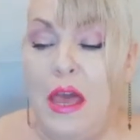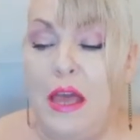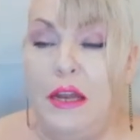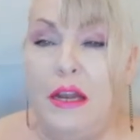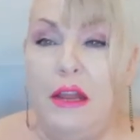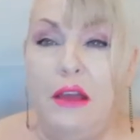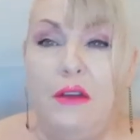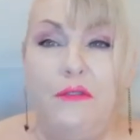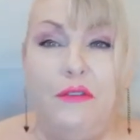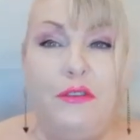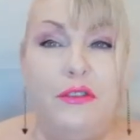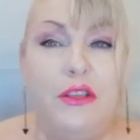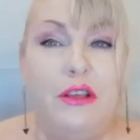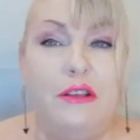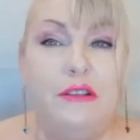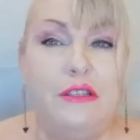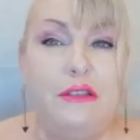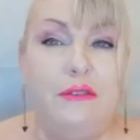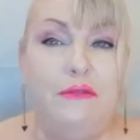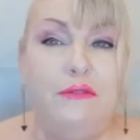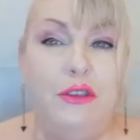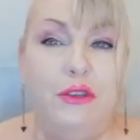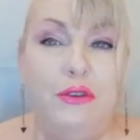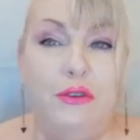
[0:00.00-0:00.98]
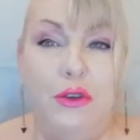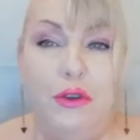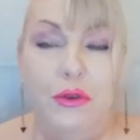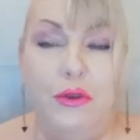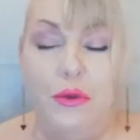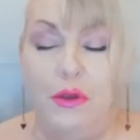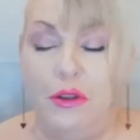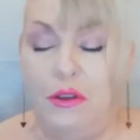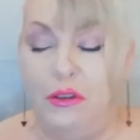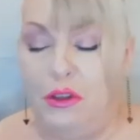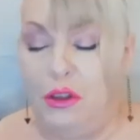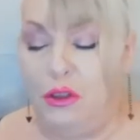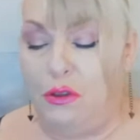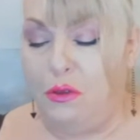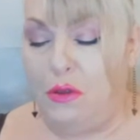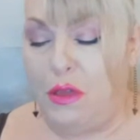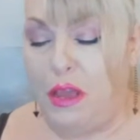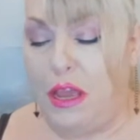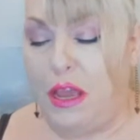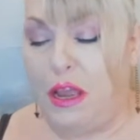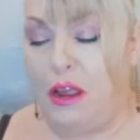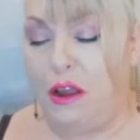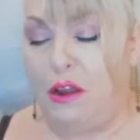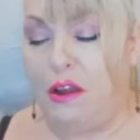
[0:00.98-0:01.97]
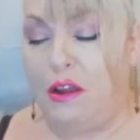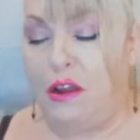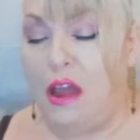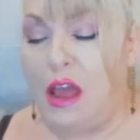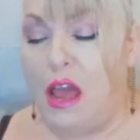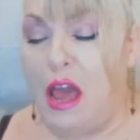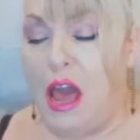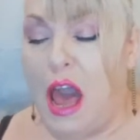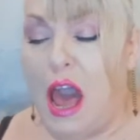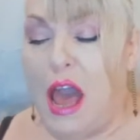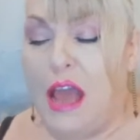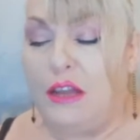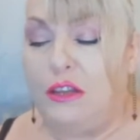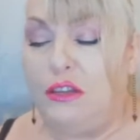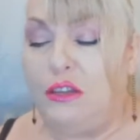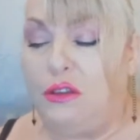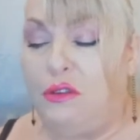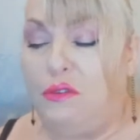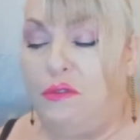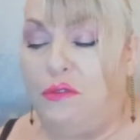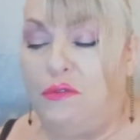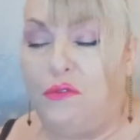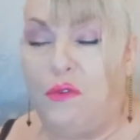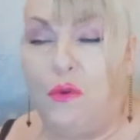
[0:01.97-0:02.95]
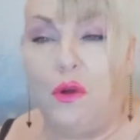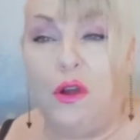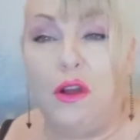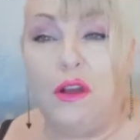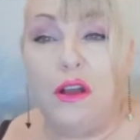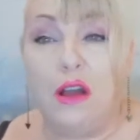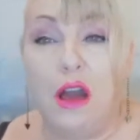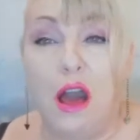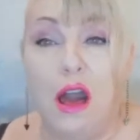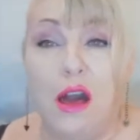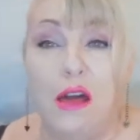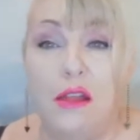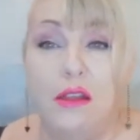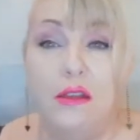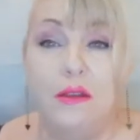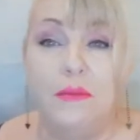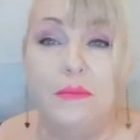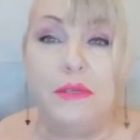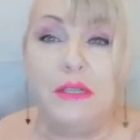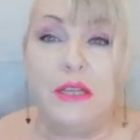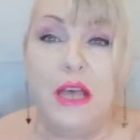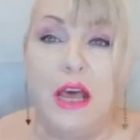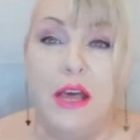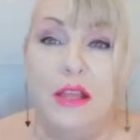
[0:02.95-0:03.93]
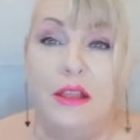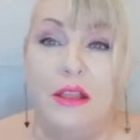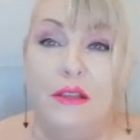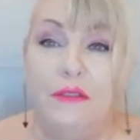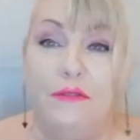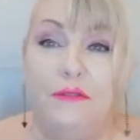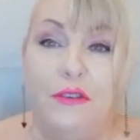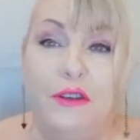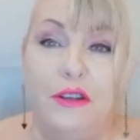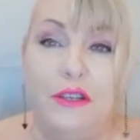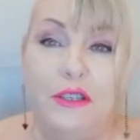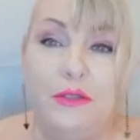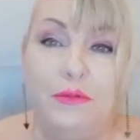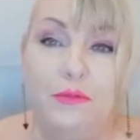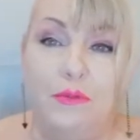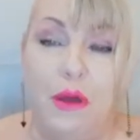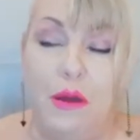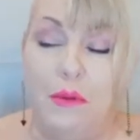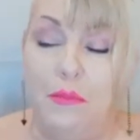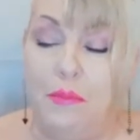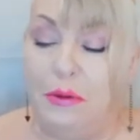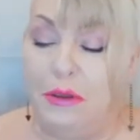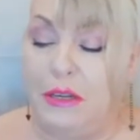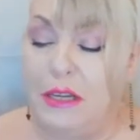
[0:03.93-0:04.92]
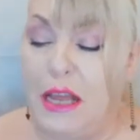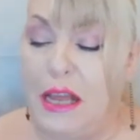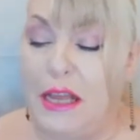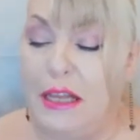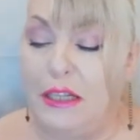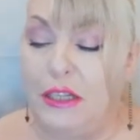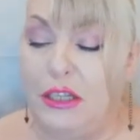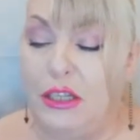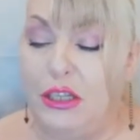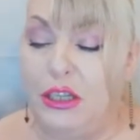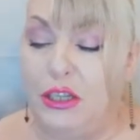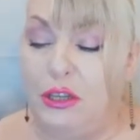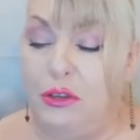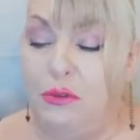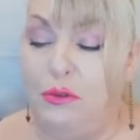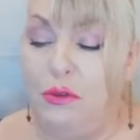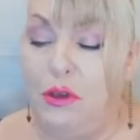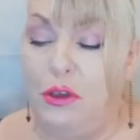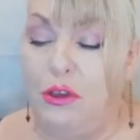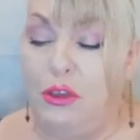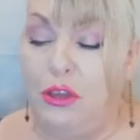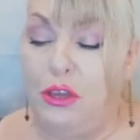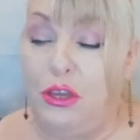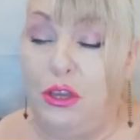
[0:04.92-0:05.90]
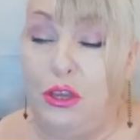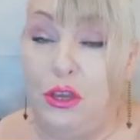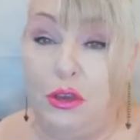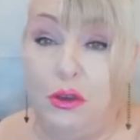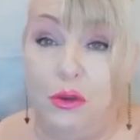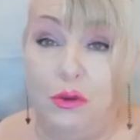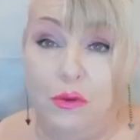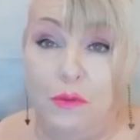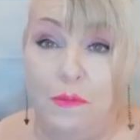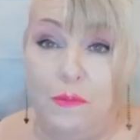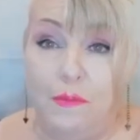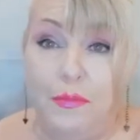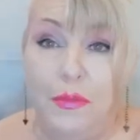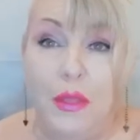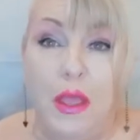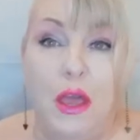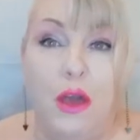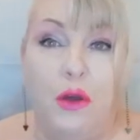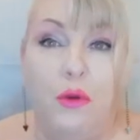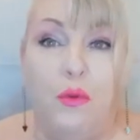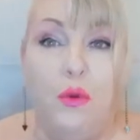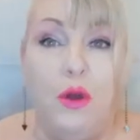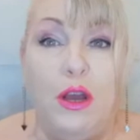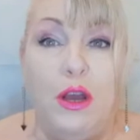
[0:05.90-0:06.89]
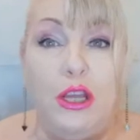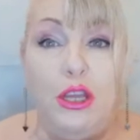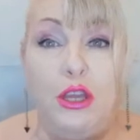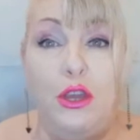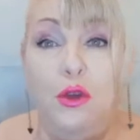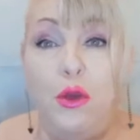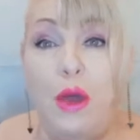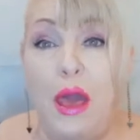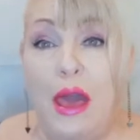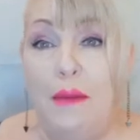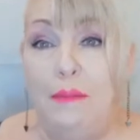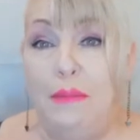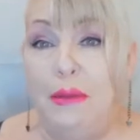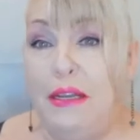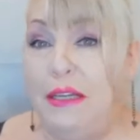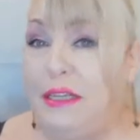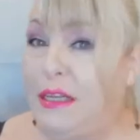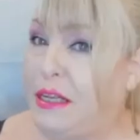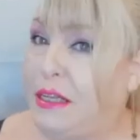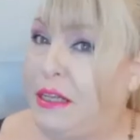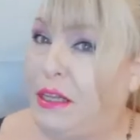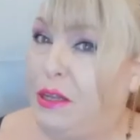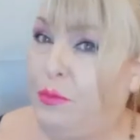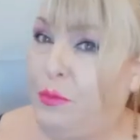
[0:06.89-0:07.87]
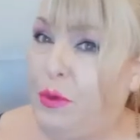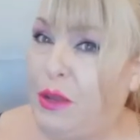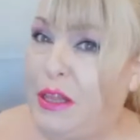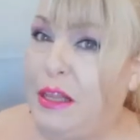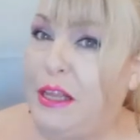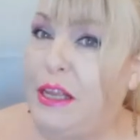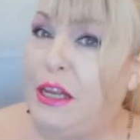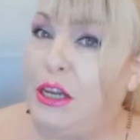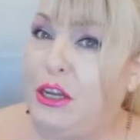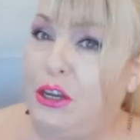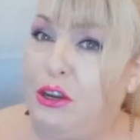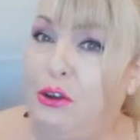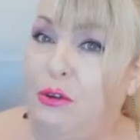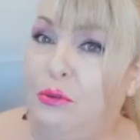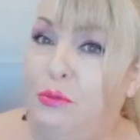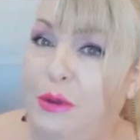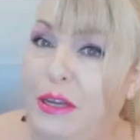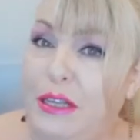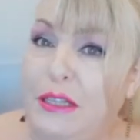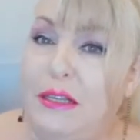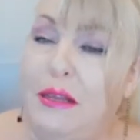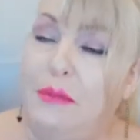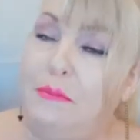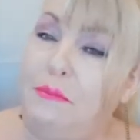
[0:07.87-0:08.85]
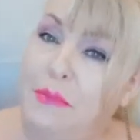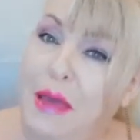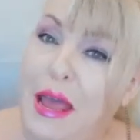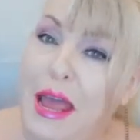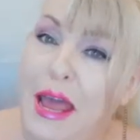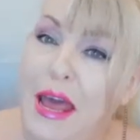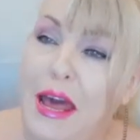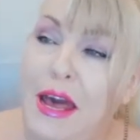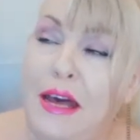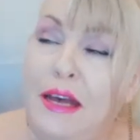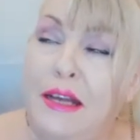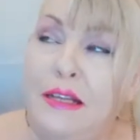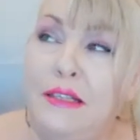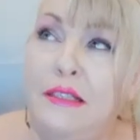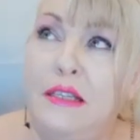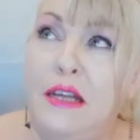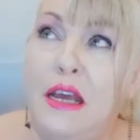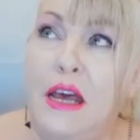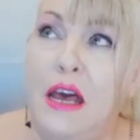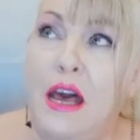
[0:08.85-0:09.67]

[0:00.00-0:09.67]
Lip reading: Now, for those of you who are new here, I do four columns. The first row pertains to you, what you have been dealing with in your reading, recent past,